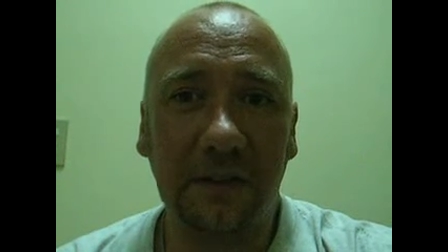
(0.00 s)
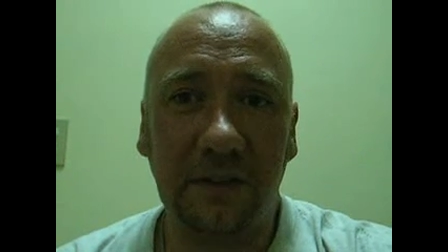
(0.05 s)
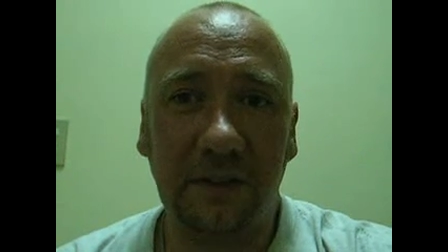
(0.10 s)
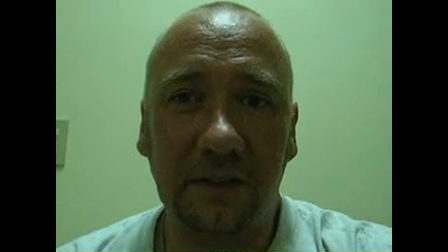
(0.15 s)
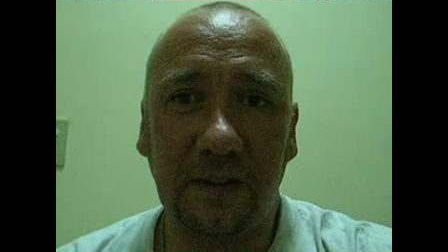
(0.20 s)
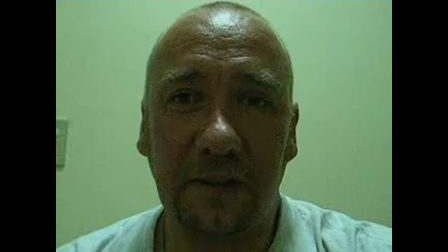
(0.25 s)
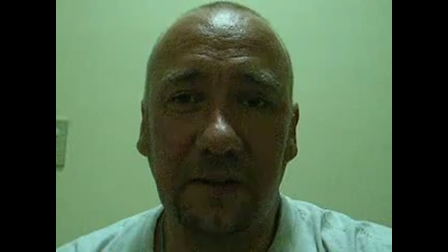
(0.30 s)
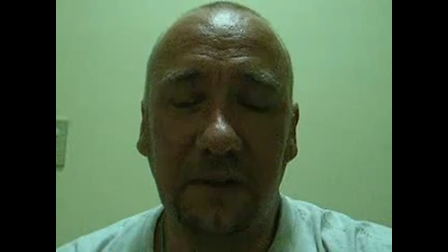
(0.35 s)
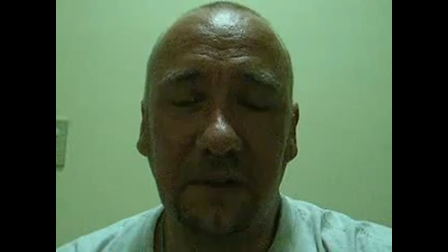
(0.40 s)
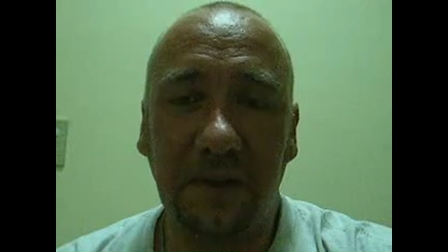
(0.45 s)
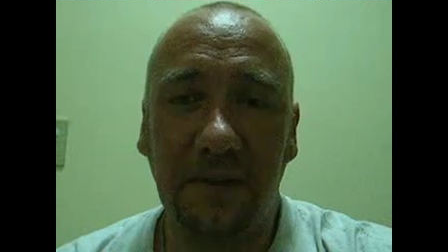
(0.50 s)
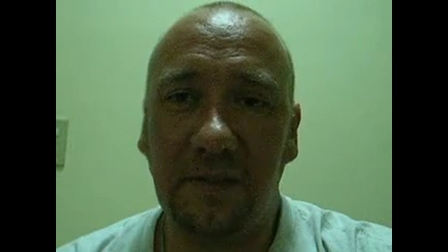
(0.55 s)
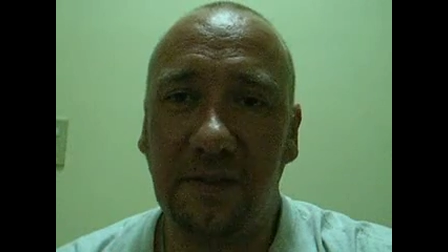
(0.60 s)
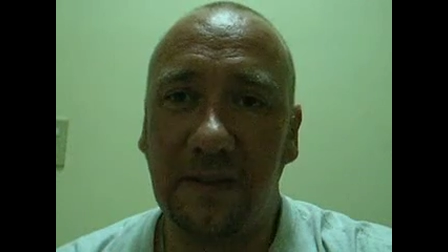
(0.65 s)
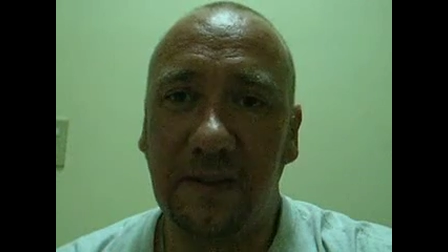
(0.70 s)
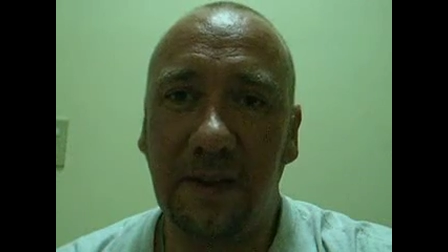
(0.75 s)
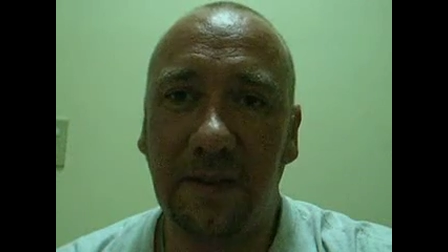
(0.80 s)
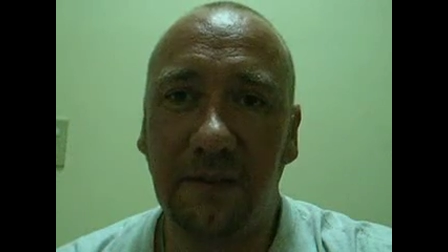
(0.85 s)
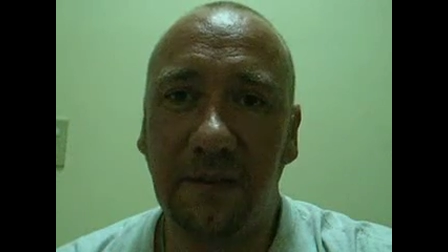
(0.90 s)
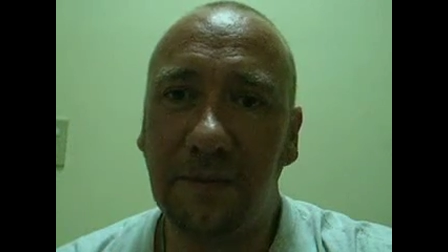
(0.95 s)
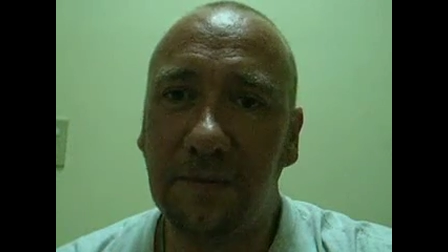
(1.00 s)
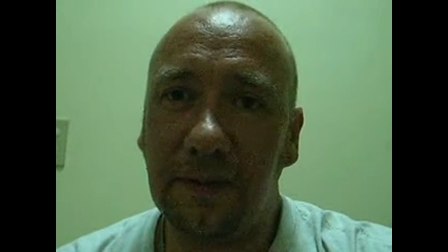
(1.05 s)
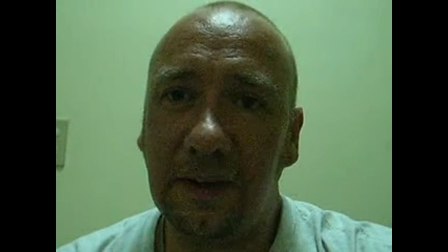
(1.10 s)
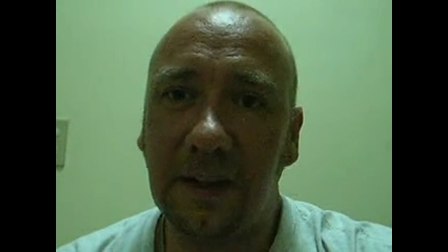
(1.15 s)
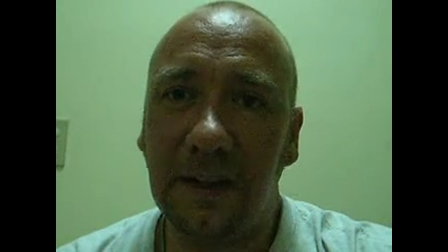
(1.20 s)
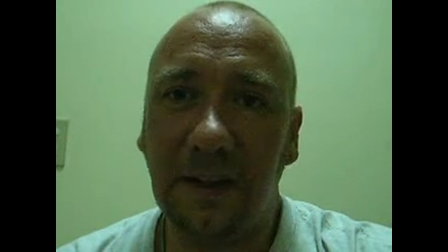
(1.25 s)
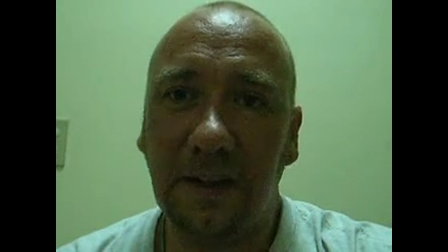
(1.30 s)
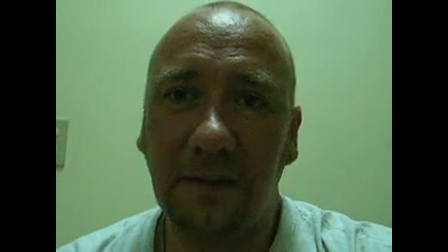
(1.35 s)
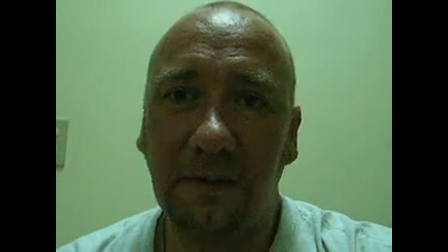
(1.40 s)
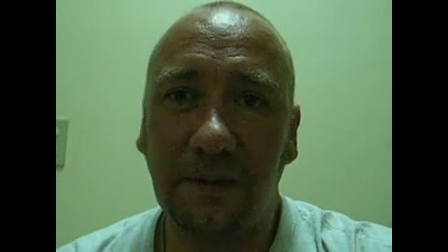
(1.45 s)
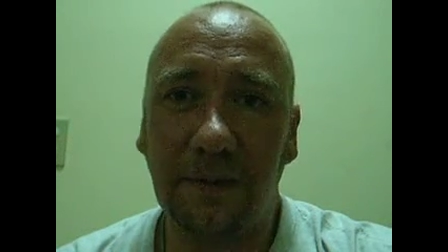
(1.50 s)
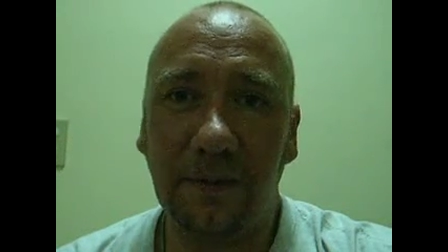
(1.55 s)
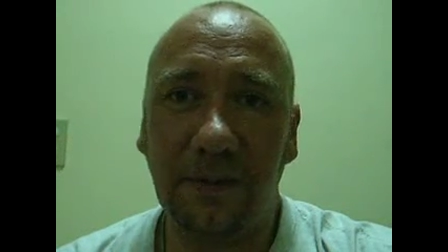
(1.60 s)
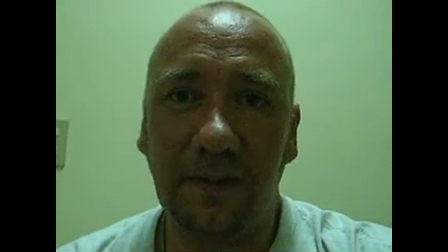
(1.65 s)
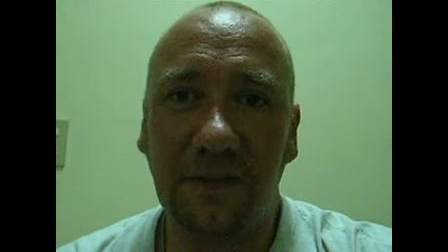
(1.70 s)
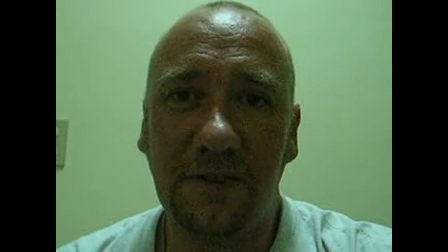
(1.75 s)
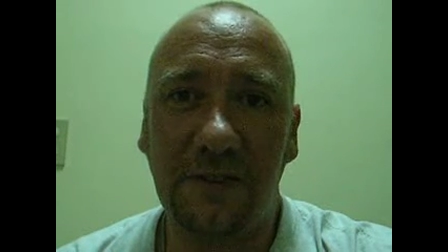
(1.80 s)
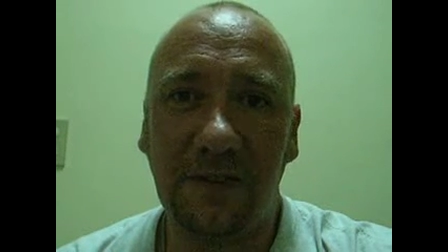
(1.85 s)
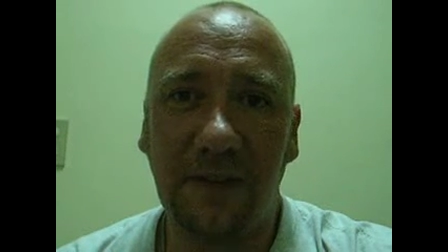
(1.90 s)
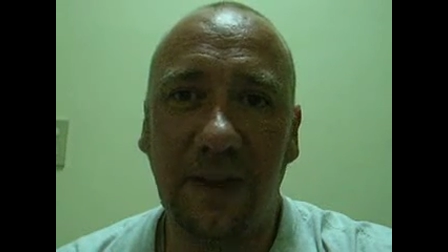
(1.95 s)
so there's no video
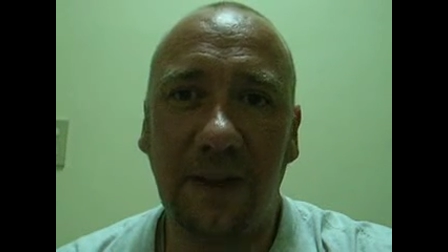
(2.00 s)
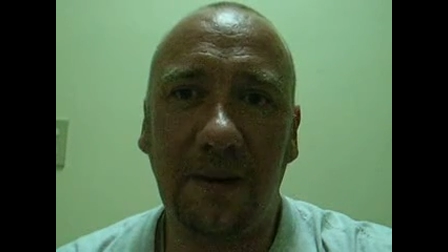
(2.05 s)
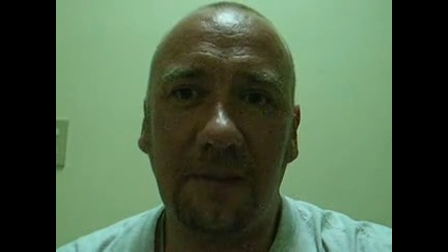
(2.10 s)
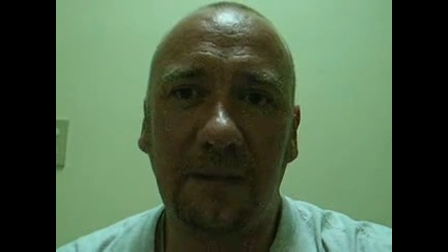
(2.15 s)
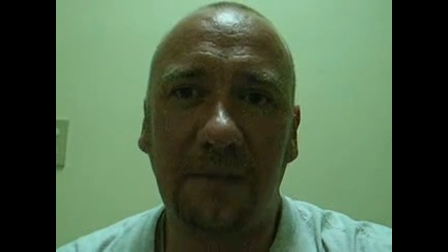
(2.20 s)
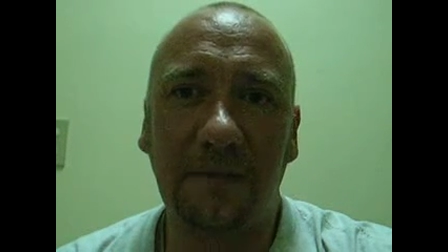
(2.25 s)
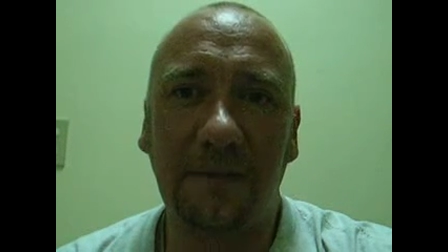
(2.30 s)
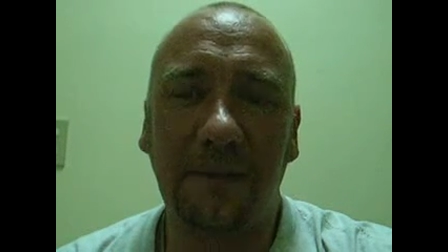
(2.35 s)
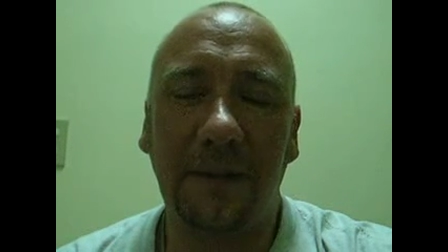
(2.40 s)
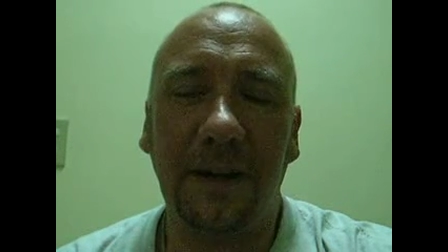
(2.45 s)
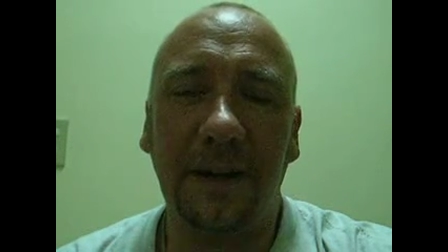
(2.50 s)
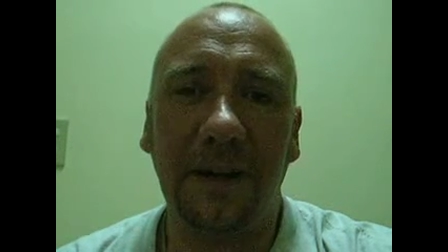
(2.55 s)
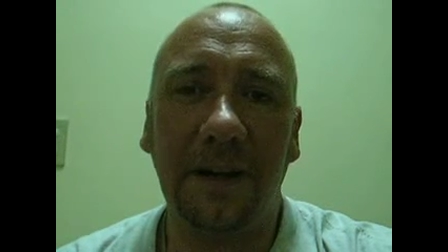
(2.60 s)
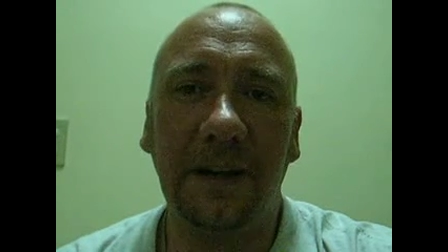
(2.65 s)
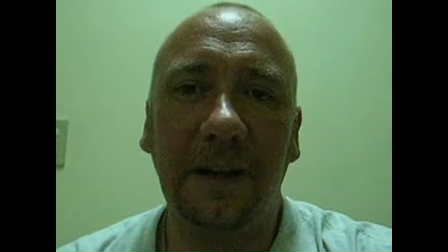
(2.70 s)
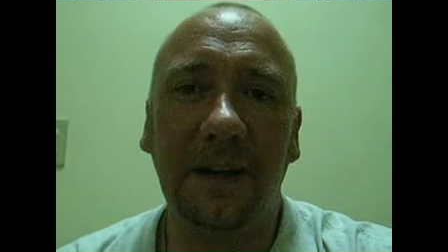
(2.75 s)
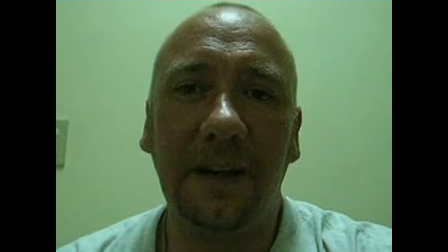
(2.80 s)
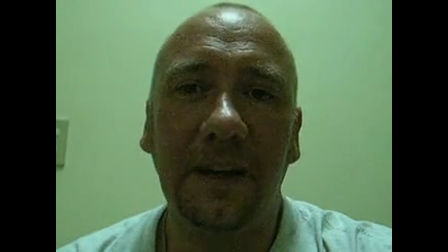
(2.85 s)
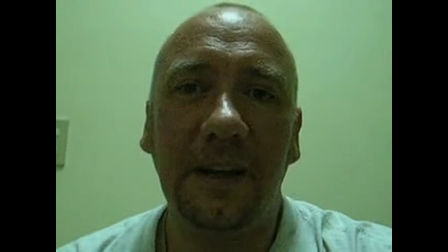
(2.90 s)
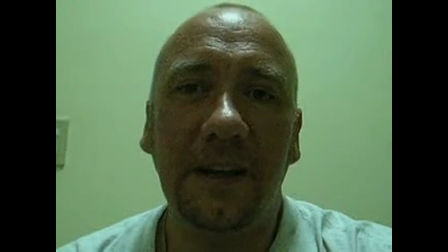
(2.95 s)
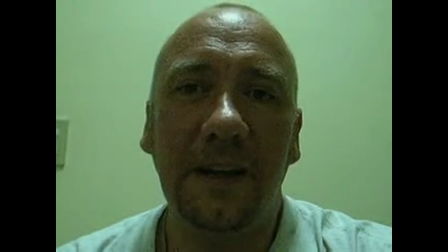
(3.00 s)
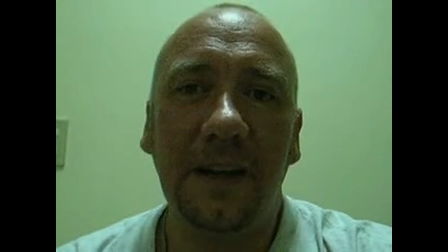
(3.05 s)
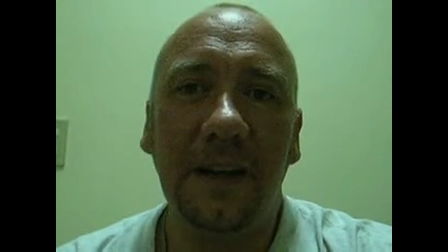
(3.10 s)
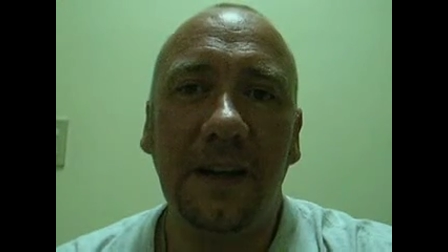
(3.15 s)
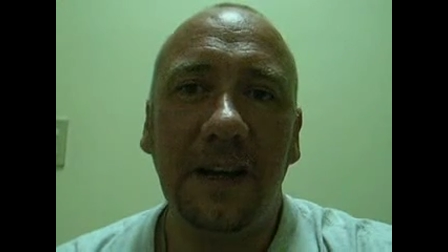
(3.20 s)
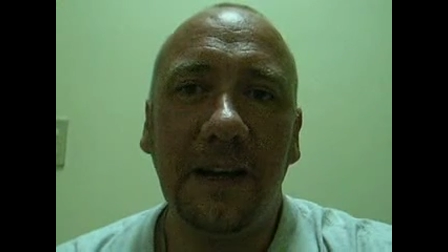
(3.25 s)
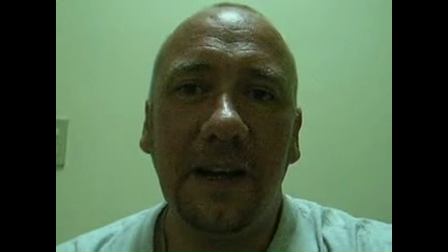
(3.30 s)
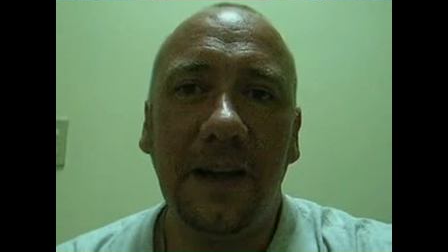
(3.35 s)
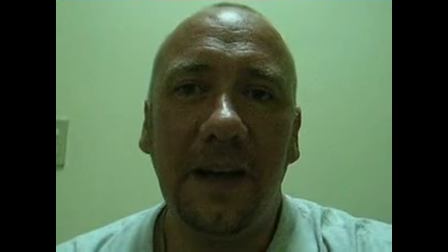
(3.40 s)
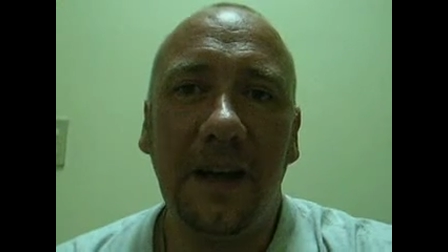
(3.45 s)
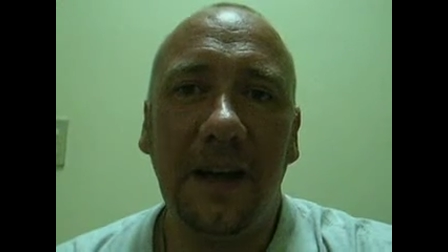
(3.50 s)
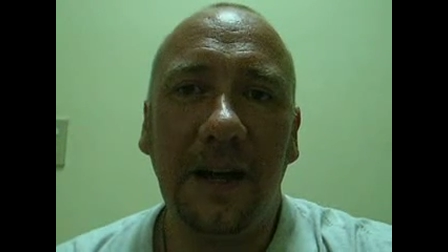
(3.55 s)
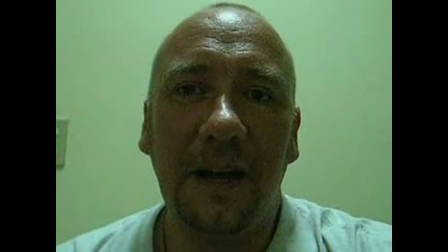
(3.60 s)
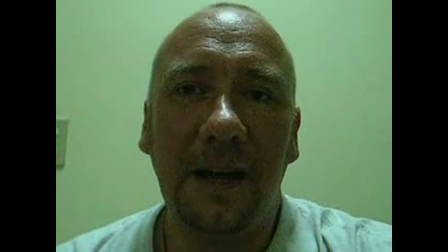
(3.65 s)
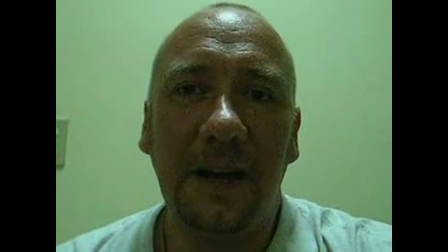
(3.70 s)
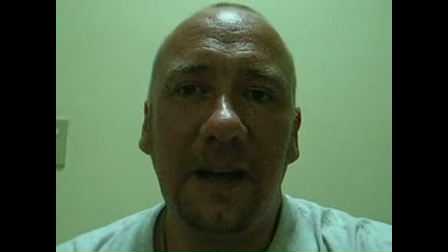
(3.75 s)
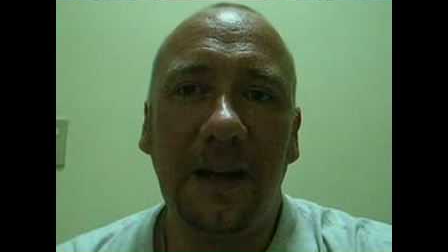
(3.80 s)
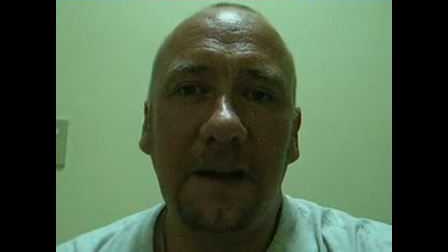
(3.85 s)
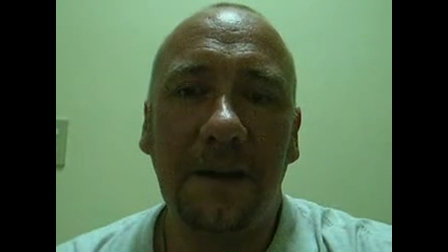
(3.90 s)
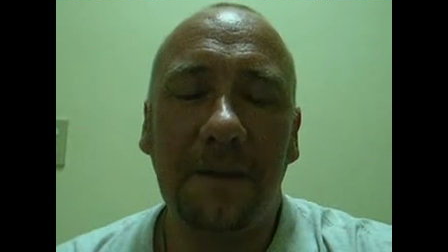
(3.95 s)
footage of that, I'm afraid.
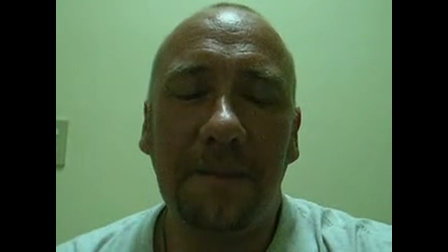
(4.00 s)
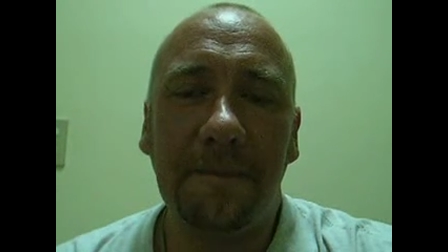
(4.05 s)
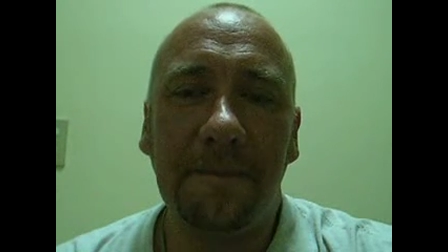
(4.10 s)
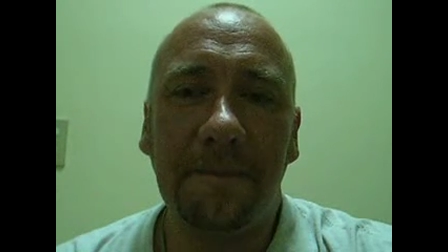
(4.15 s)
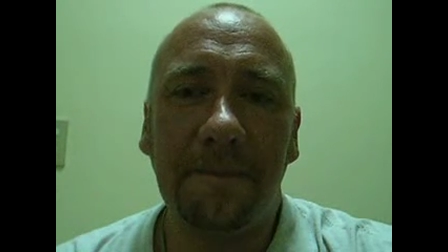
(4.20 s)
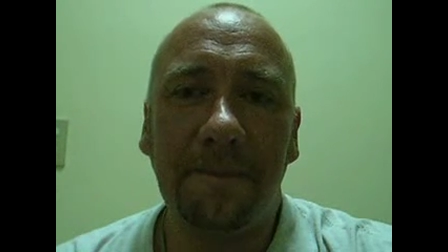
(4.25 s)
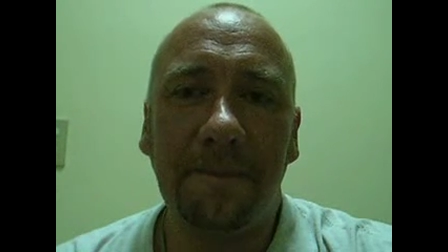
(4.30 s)
Um,